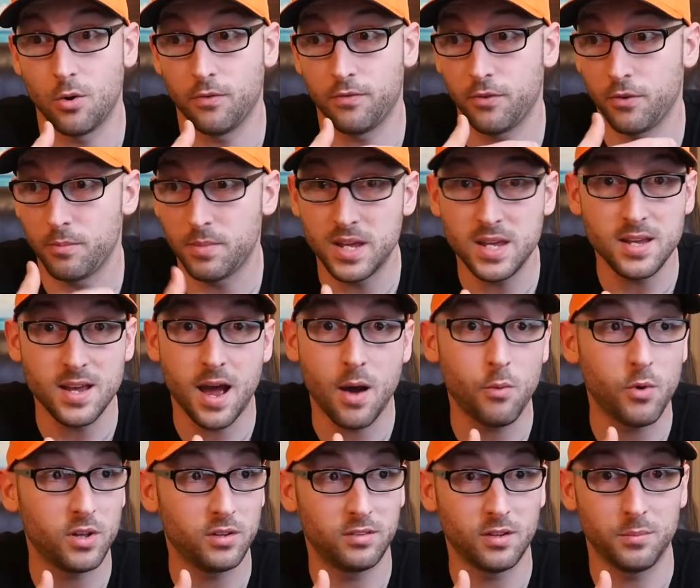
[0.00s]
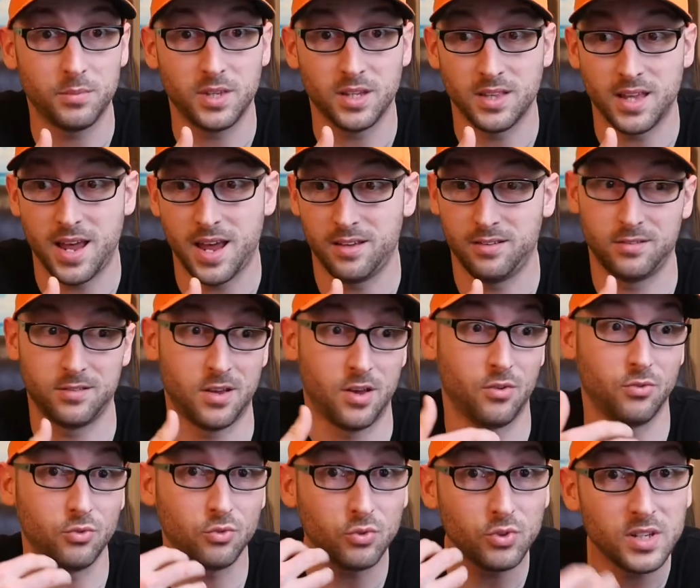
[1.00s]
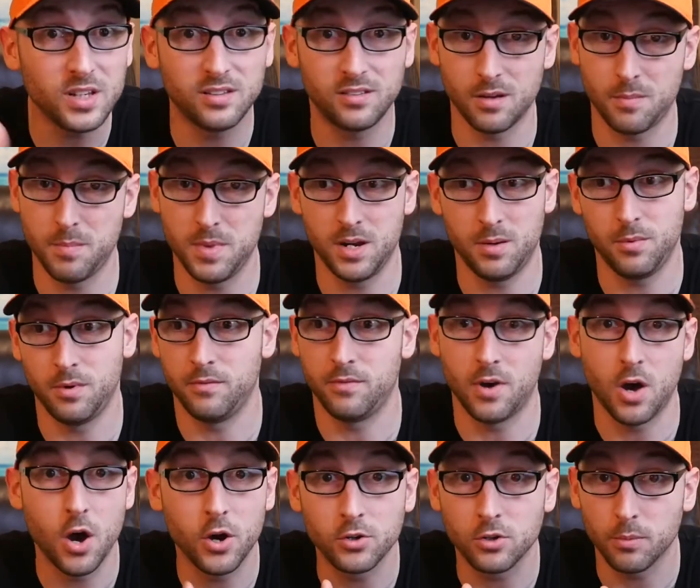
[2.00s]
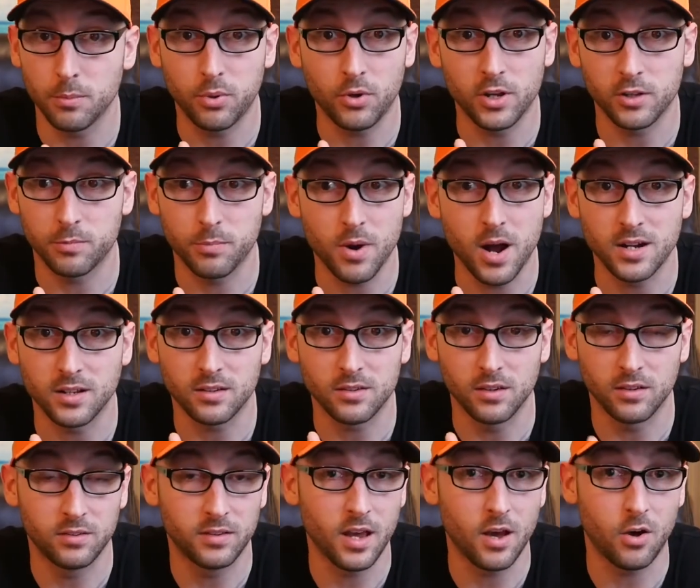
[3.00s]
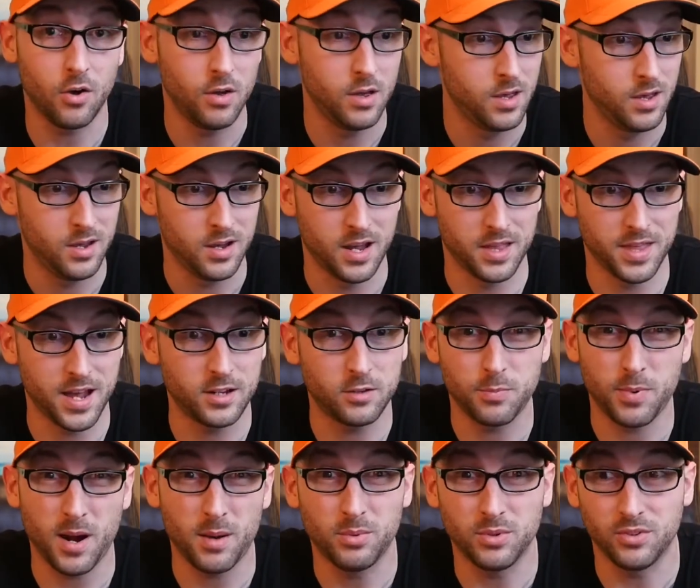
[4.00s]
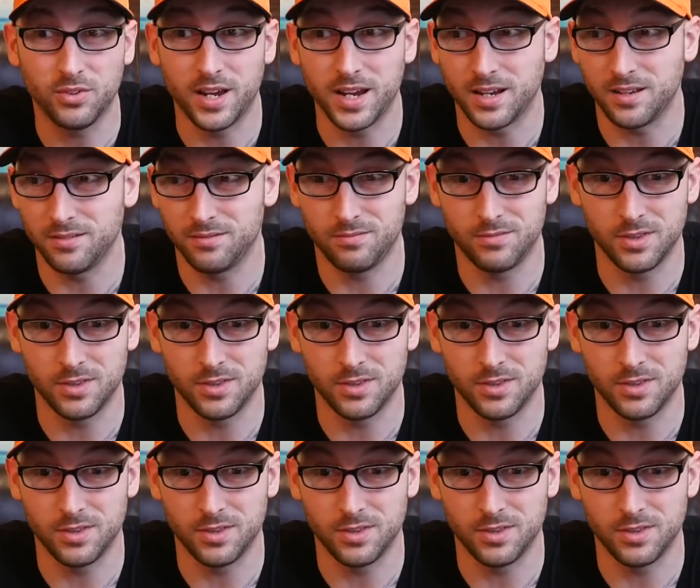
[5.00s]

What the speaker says: For me, I want something that has at least a minimum of 100 plus products to sell, and that's probably like